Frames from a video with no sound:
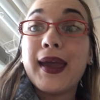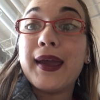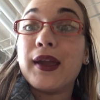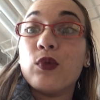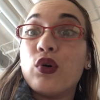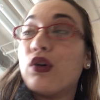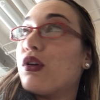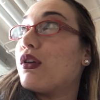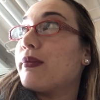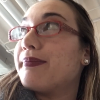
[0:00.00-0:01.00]
Okay,
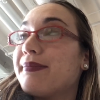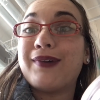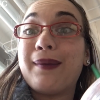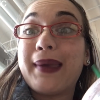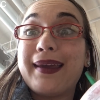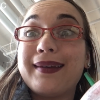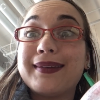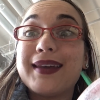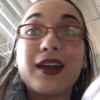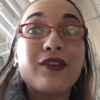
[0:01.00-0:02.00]
well, while Megan is
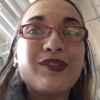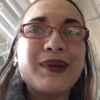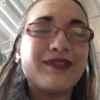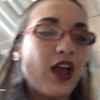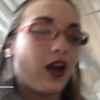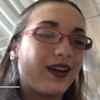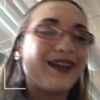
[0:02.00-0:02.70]
taking over my vlog,